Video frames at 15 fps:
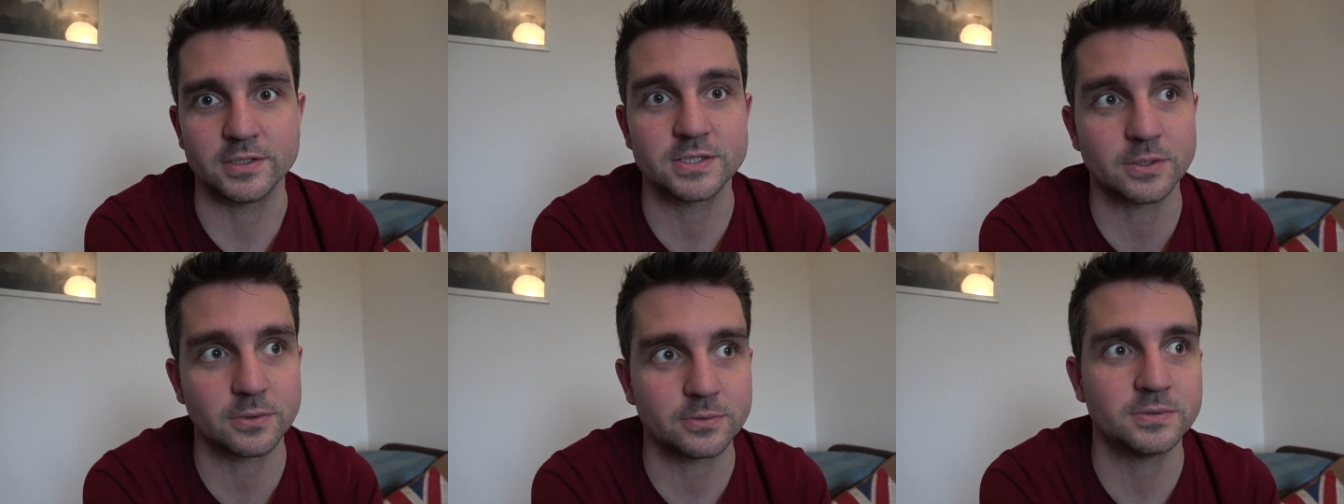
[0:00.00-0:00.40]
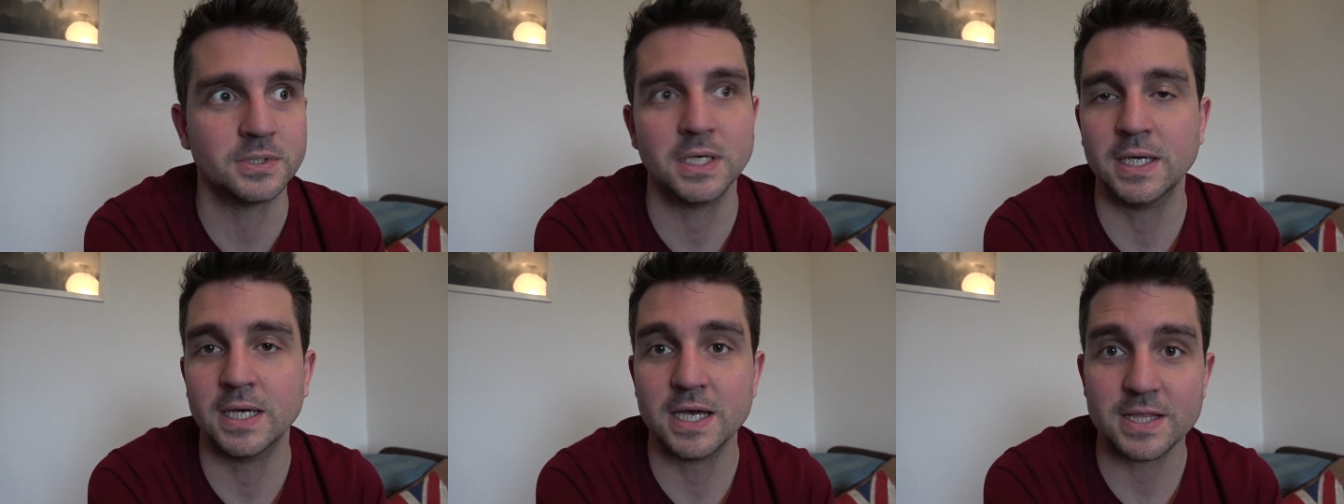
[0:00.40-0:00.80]
So
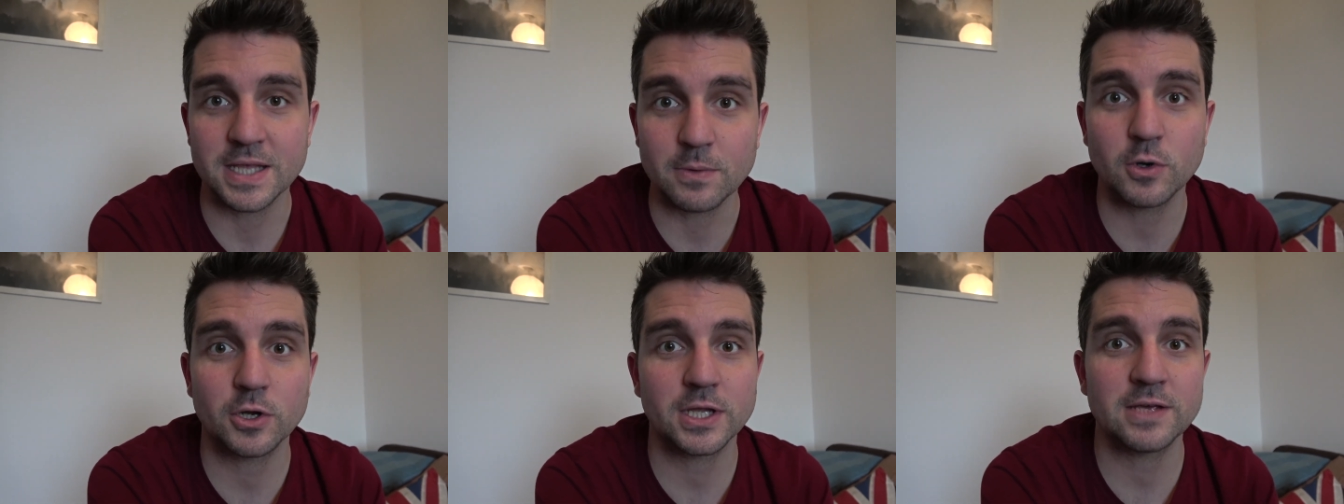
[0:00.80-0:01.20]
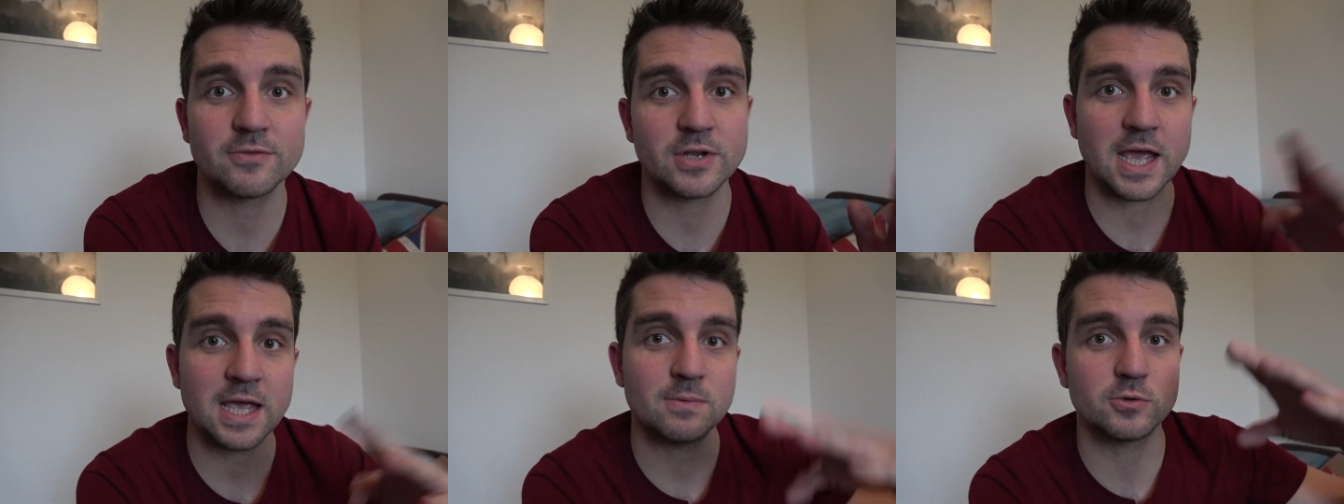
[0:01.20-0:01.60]
they weren't
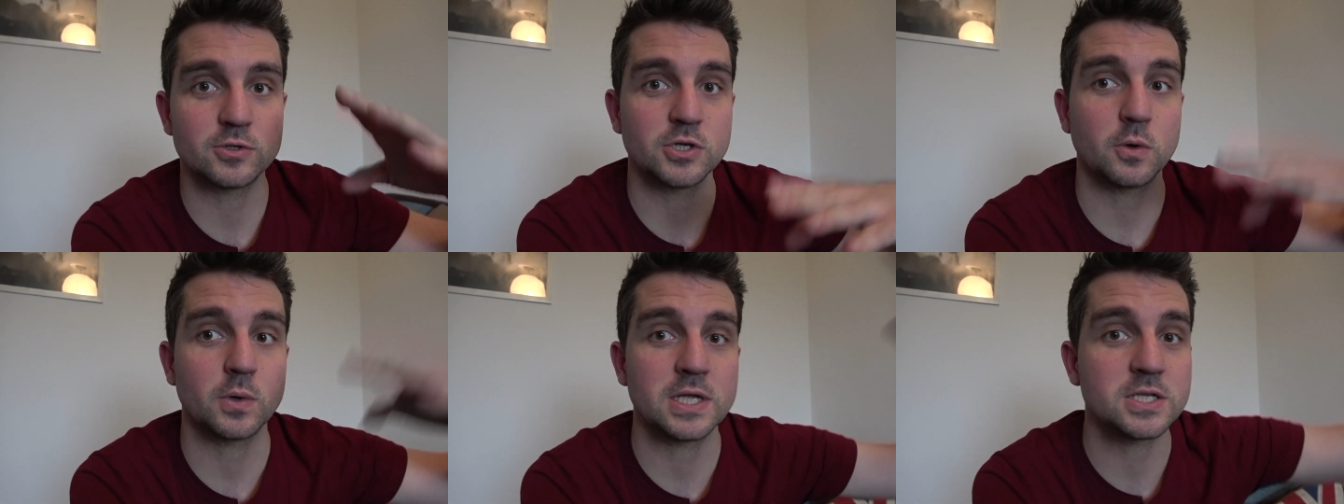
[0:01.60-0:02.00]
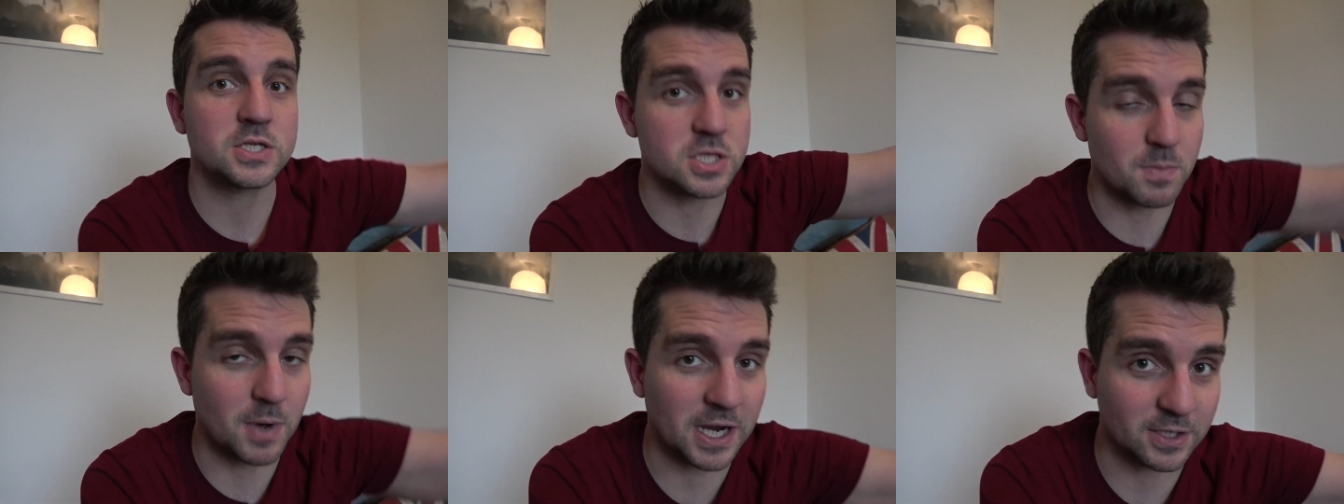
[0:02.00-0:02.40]
even able to go
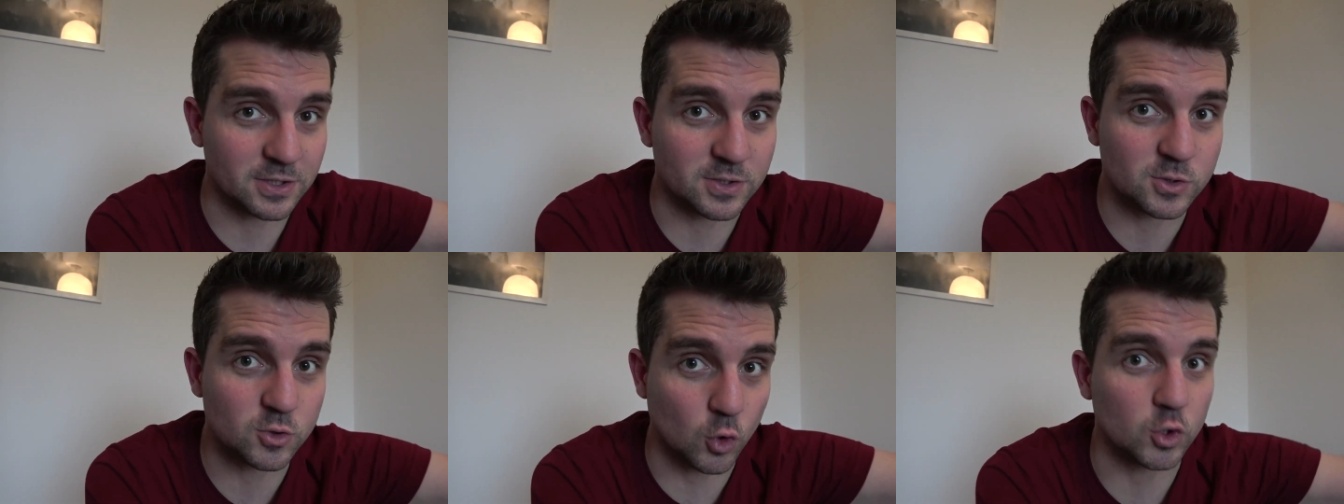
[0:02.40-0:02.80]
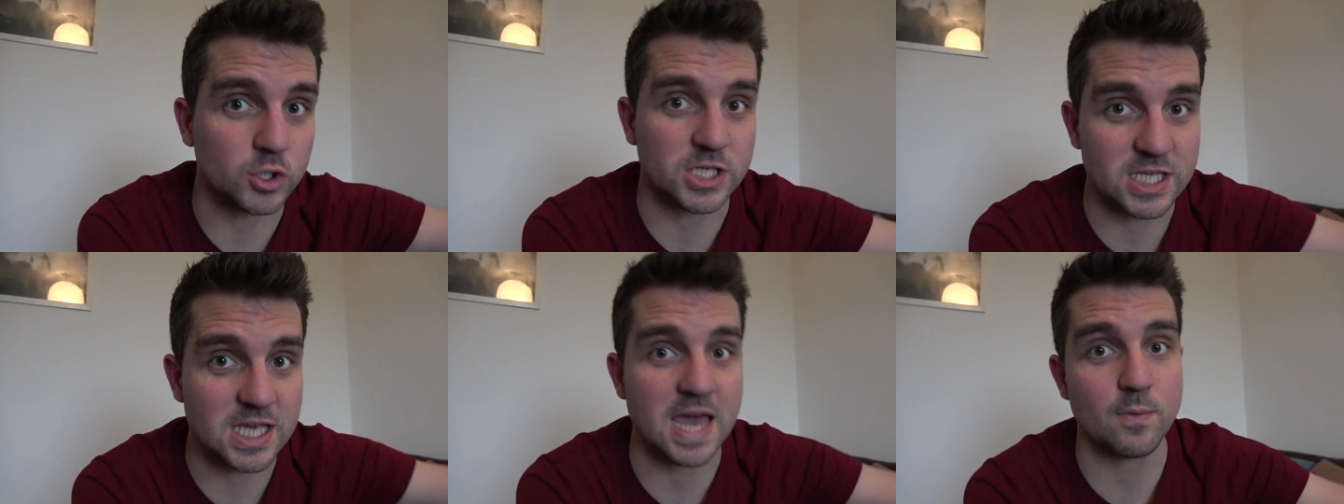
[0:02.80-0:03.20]
into the back of the store
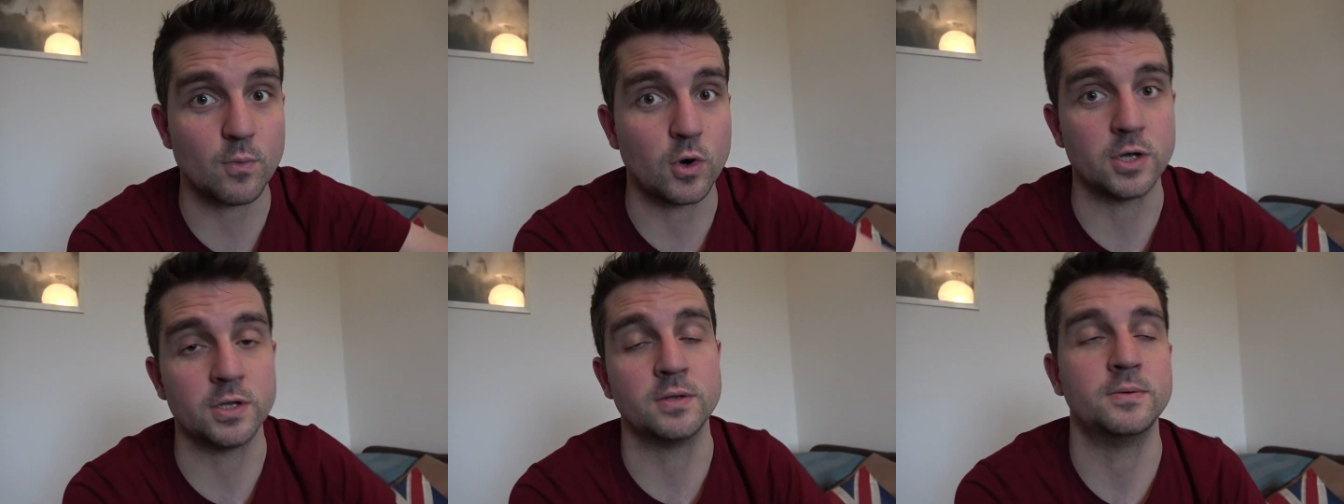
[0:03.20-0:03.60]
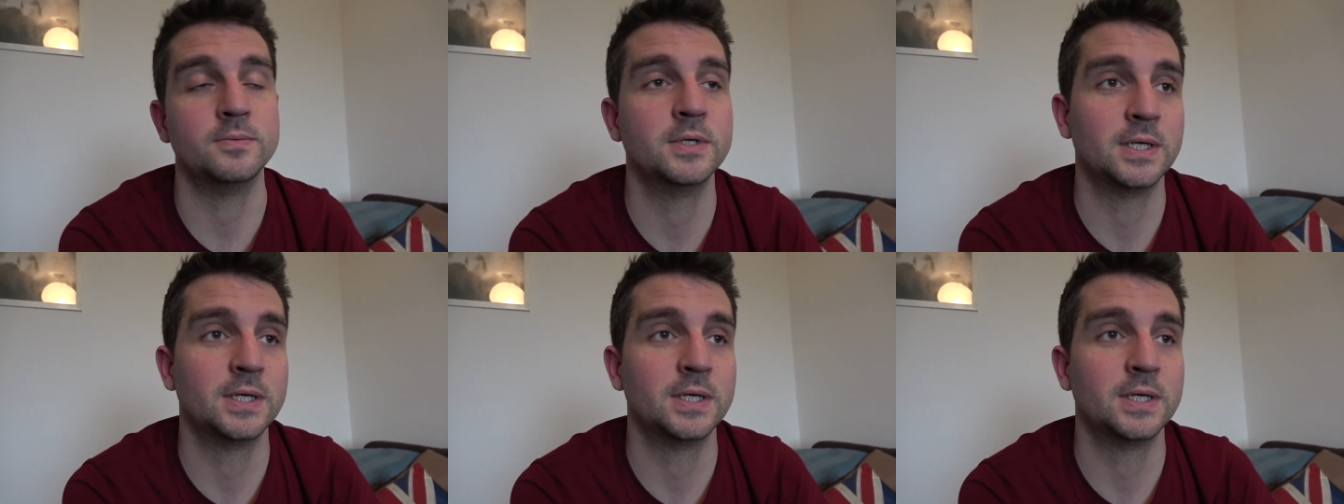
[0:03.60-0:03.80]
to get one.